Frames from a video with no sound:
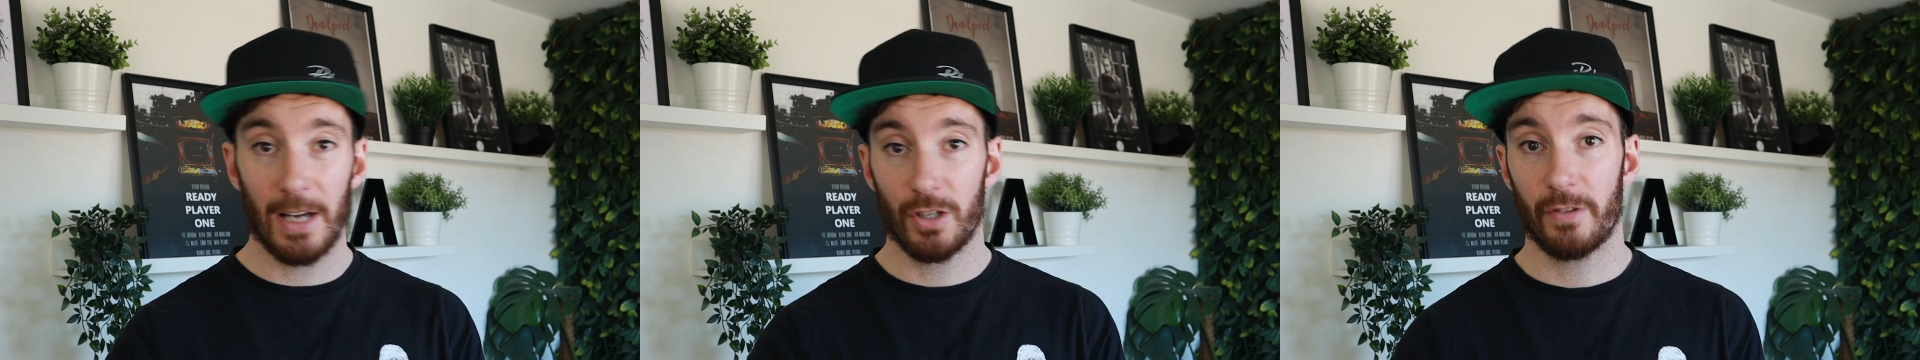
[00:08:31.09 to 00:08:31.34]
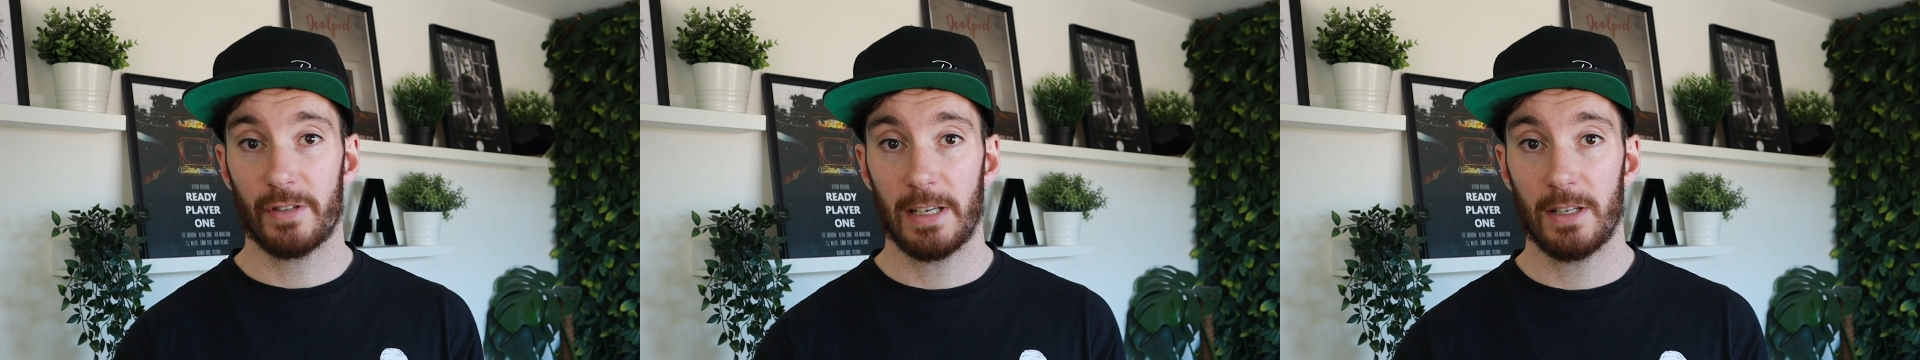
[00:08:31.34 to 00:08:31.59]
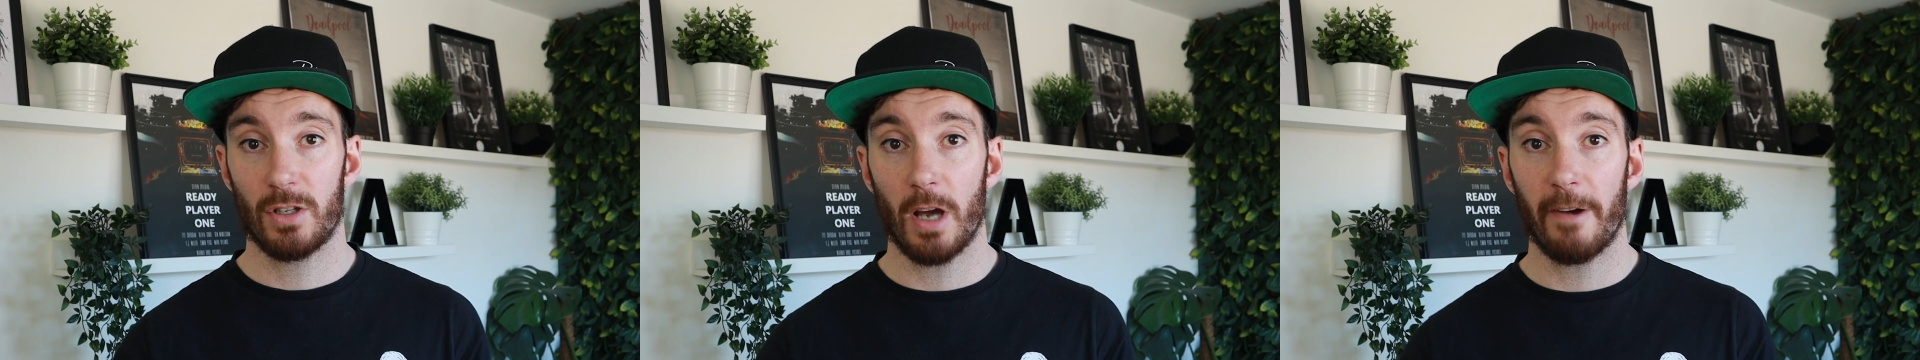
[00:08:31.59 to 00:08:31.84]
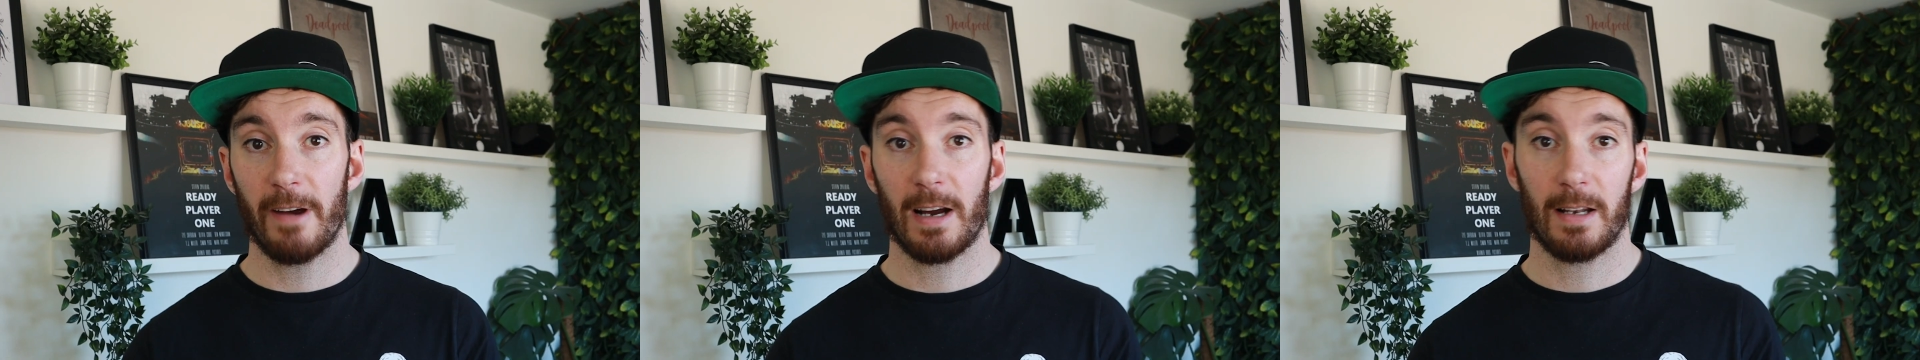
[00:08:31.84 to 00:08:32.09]
as you've seen
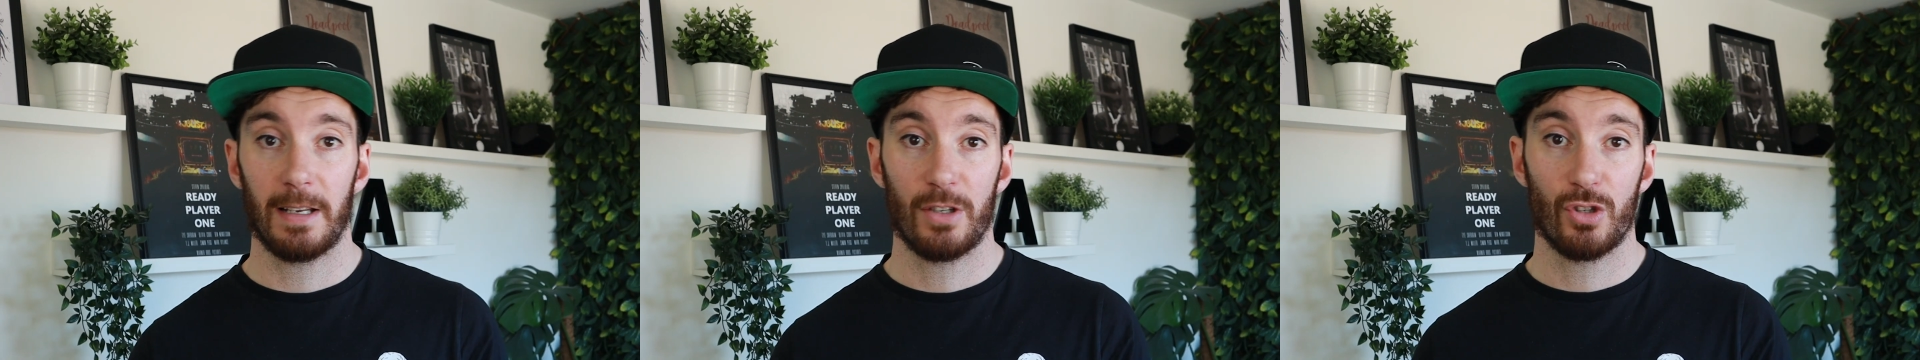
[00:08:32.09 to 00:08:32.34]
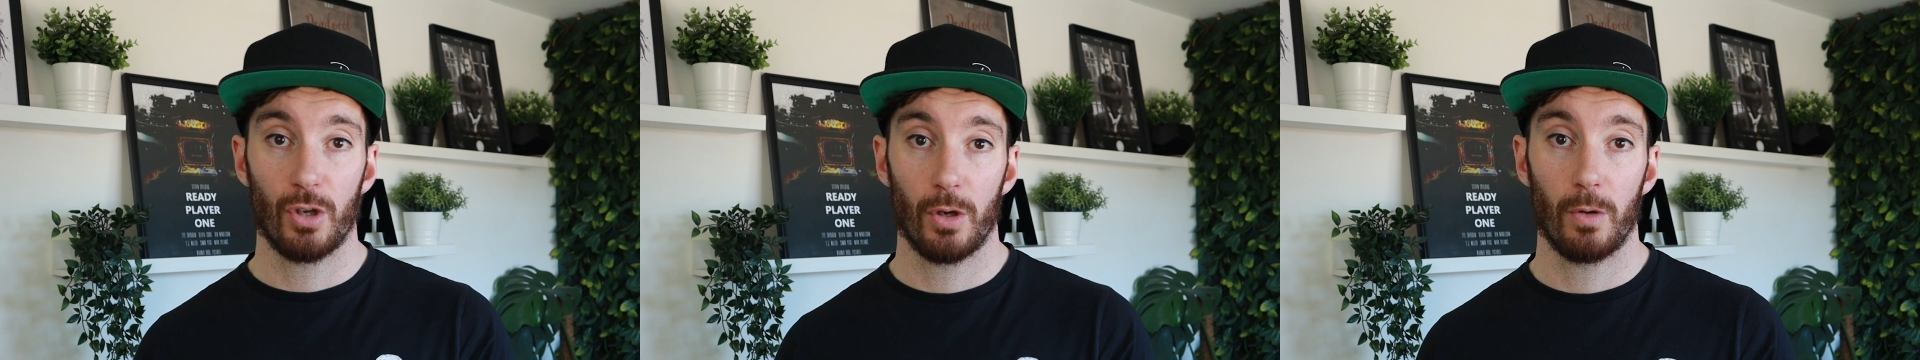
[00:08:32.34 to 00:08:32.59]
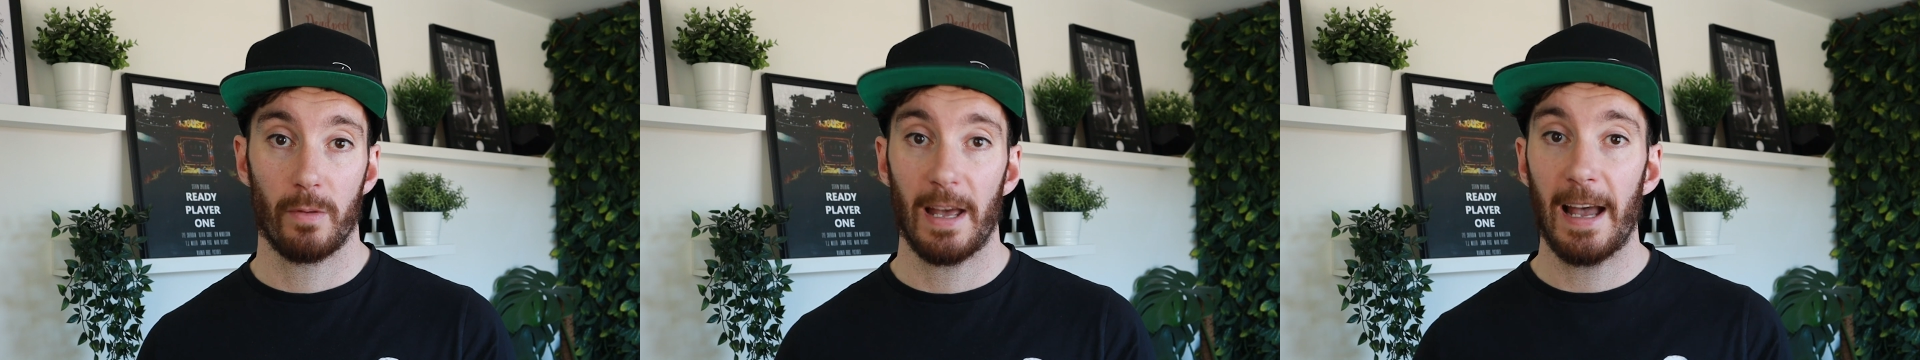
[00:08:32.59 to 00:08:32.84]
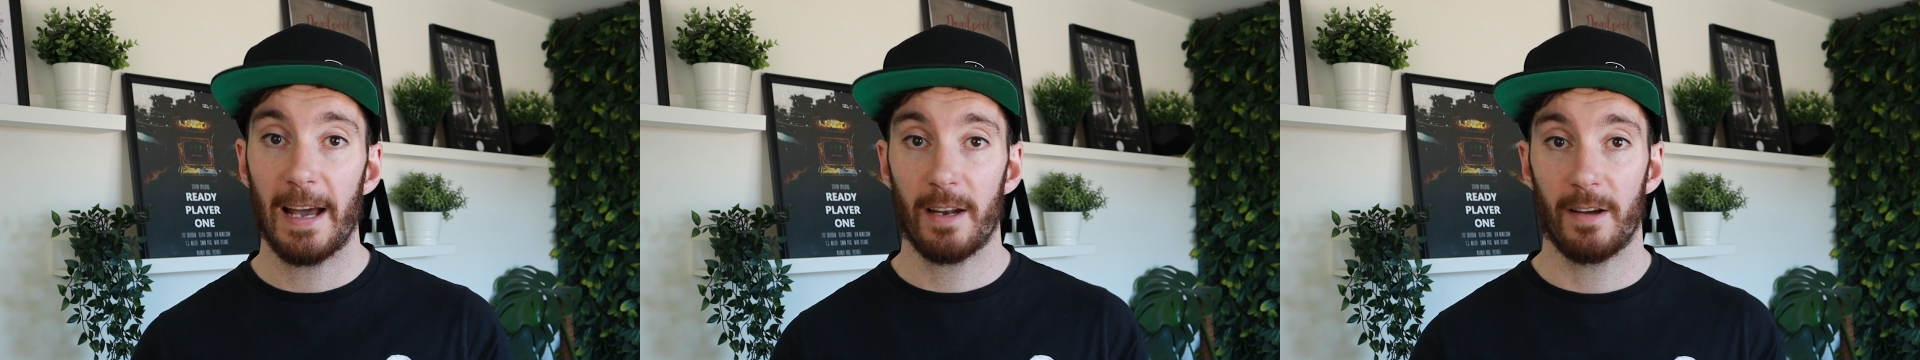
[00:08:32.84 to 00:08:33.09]
directly to the
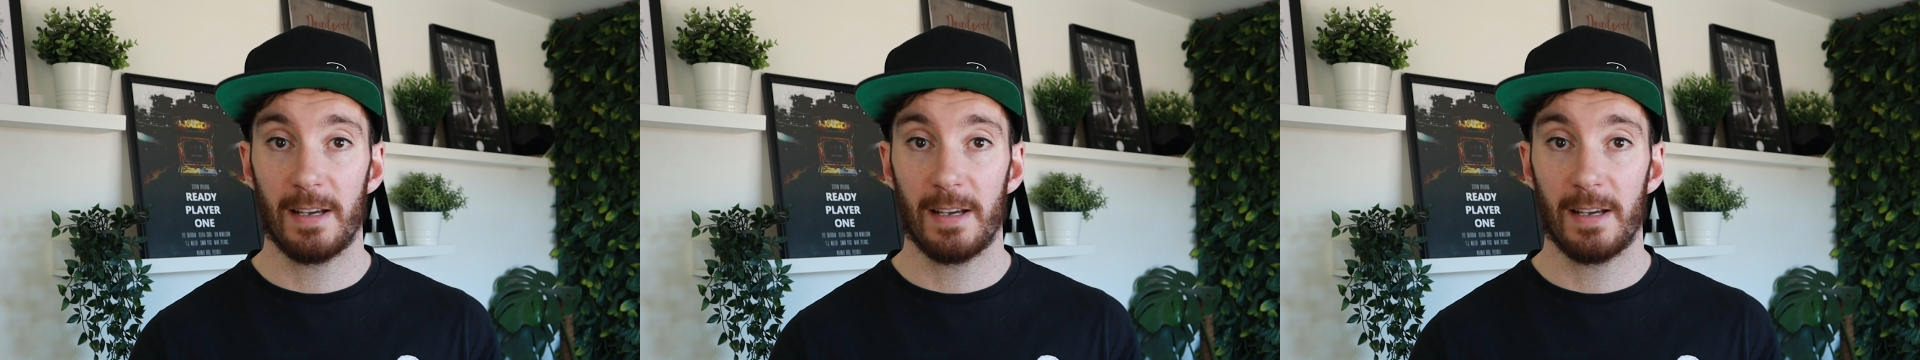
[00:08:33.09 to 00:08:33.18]
header